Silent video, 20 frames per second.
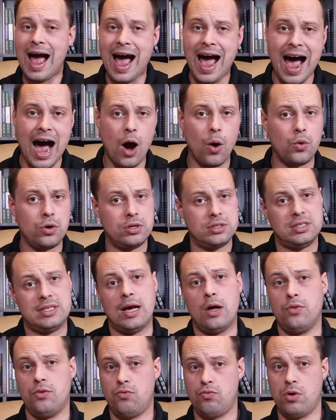hours
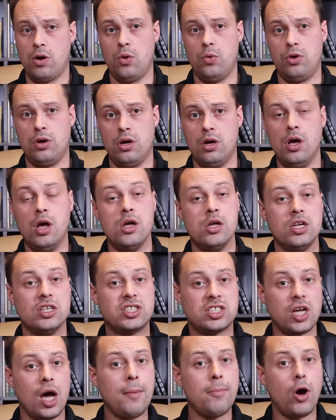down the road.
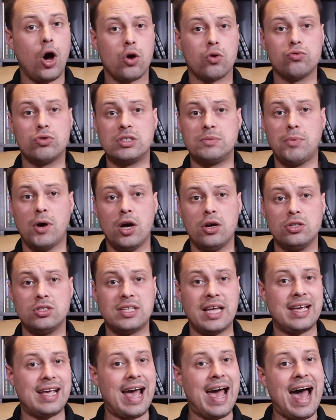Some autoresponders
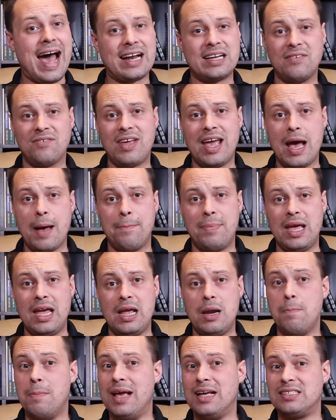like
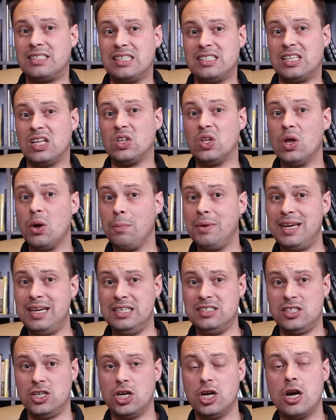ActiveCampaign makes things a little bit
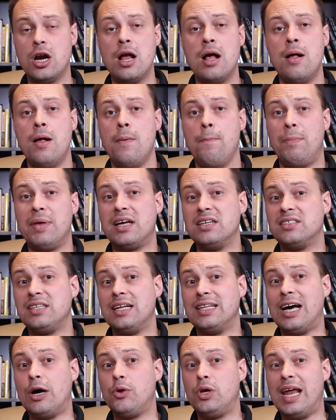easier because they
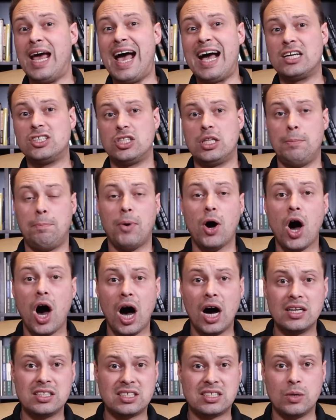allow you to actually
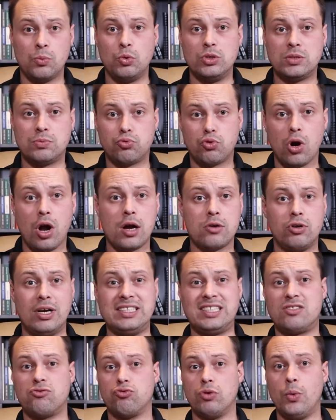pause someone's
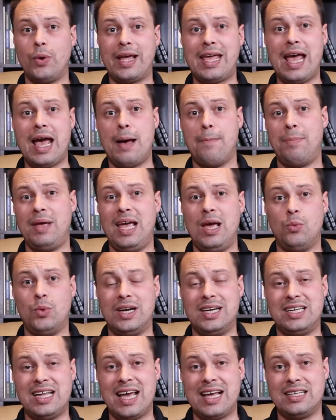progress through a campaign
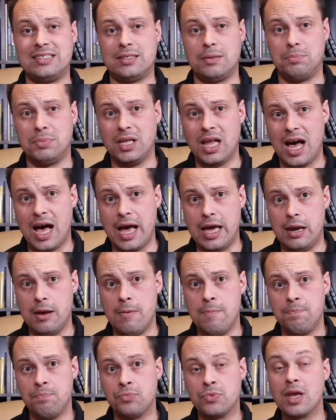when a tag is applied.
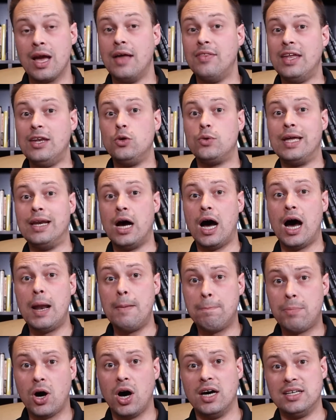And then you can
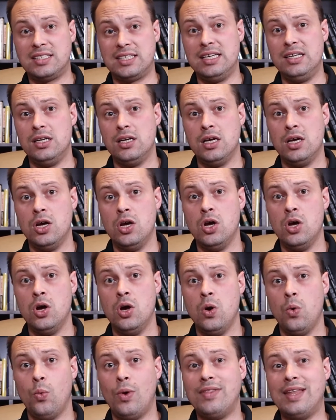unpause it
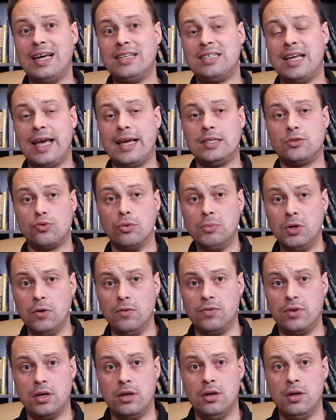when that tag is
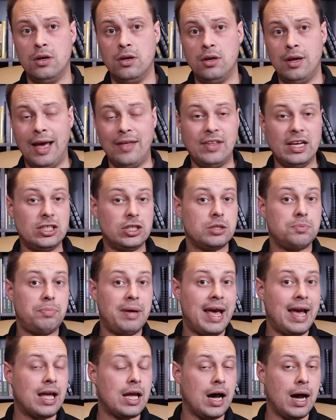removed. And they just
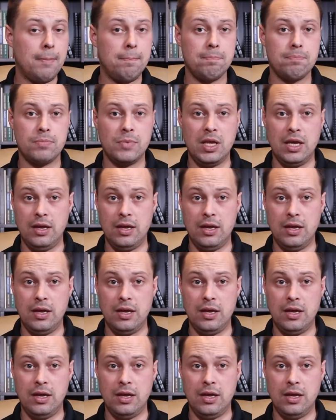pick up